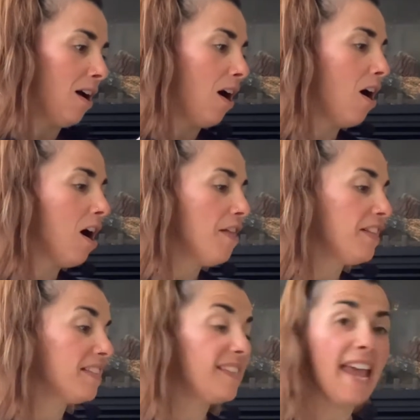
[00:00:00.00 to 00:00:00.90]
On the
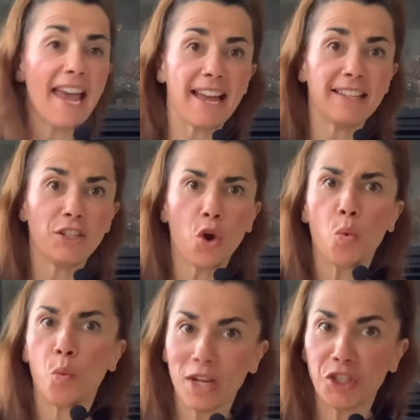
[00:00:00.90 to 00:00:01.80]
sand,
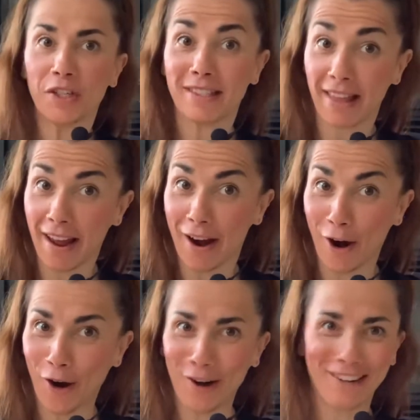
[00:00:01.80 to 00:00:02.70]
which is
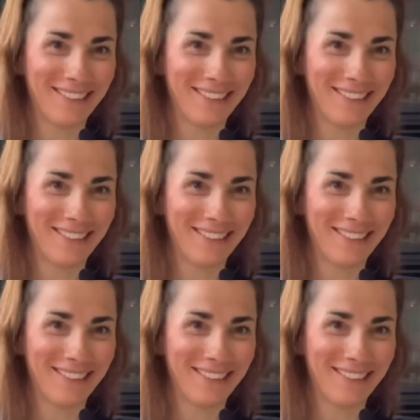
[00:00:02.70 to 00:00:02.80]
there,